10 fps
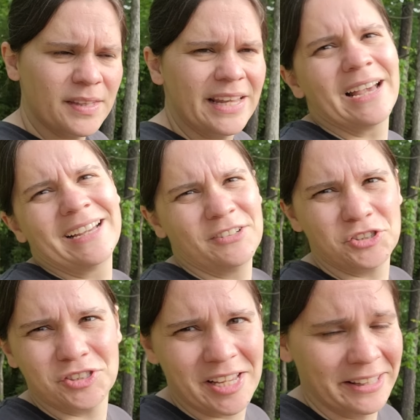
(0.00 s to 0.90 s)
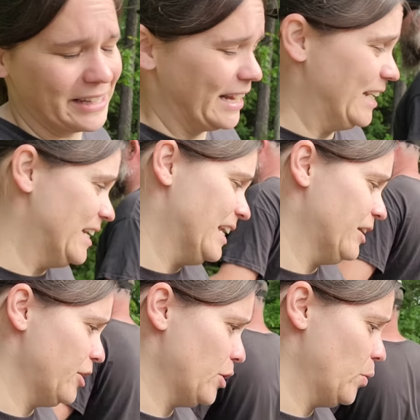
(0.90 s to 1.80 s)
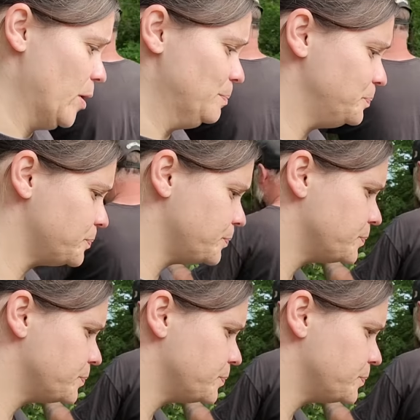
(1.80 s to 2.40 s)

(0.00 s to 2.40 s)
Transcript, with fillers: Yeah, I was just saying that. I need to get another one.